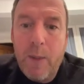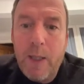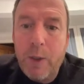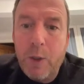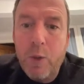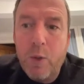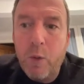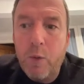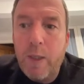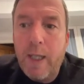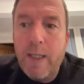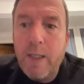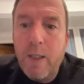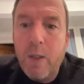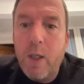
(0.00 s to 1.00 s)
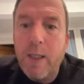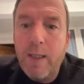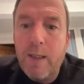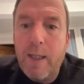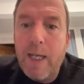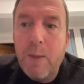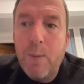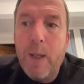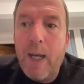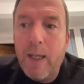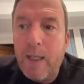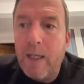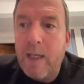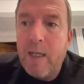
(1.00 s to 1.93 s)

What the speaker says: He just looked like he's got his legs back.